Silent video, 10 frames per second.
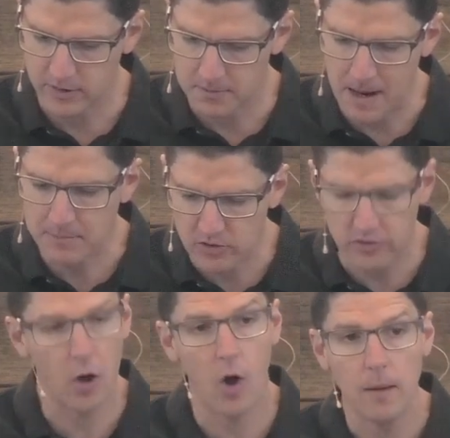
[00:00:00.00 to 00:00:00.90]
And the mum just
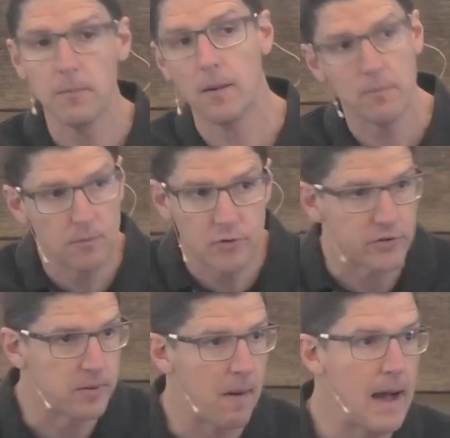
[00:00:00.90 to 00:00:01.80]
says, Oh, I'm, I'm, I'm
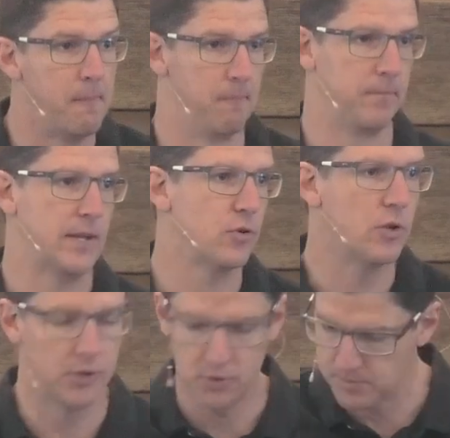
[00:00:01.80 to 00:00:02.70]
just a mum. That's
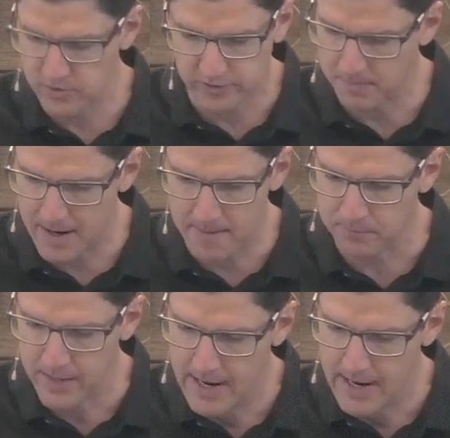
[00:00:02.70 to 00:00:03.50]
all I do. I'm just a mum.